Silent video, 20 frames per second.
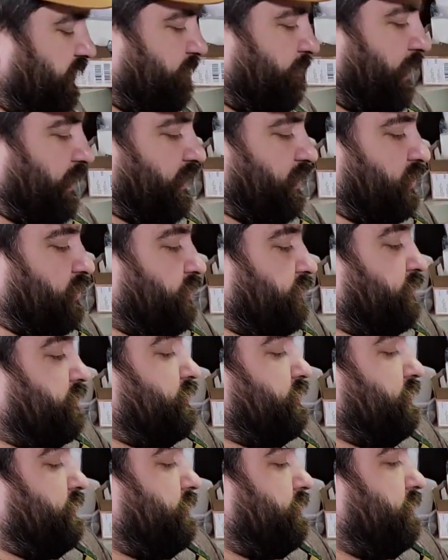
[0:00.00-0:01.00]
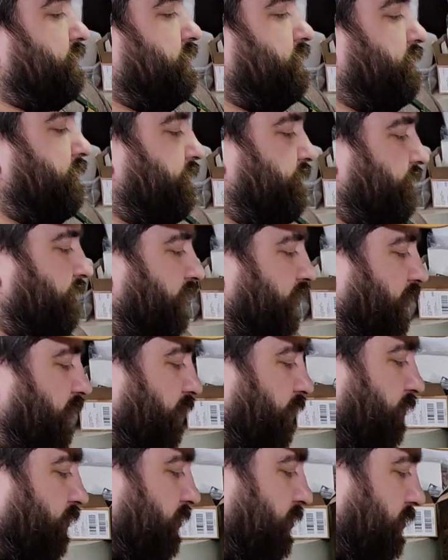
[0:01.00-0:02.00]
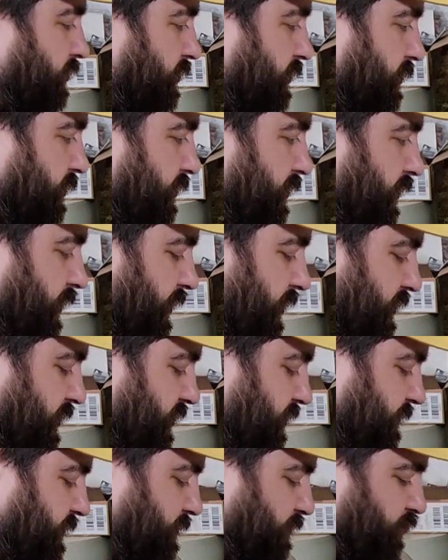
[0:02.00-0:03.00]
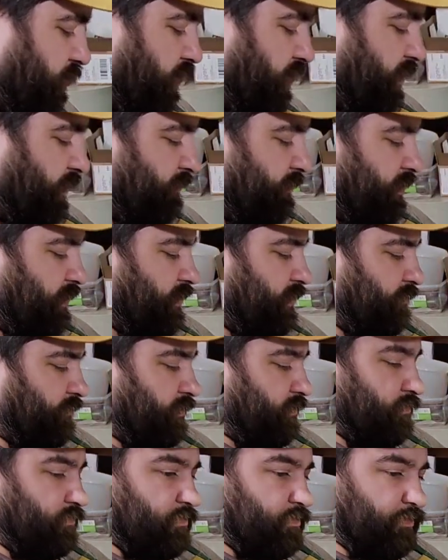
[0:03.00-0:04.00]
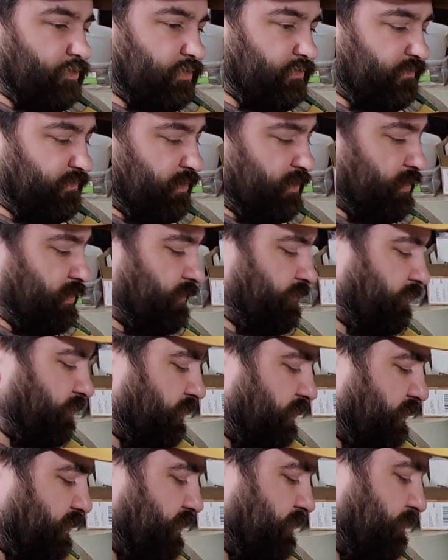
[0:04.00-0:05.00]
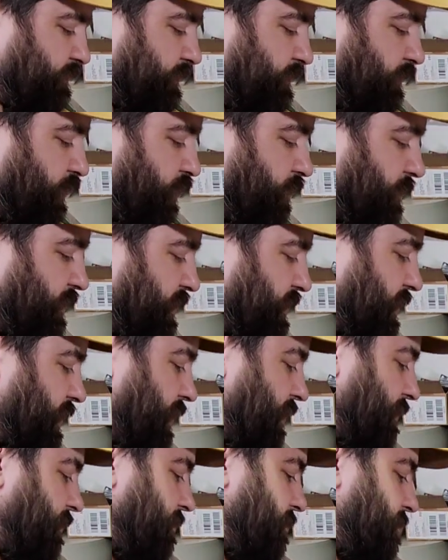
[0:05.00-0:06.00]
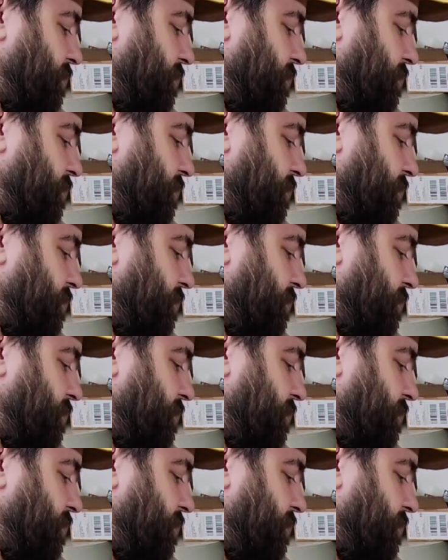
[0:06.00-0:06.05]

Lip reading: my glue to flow a little bit more. I'm gonna remove this for this moment here,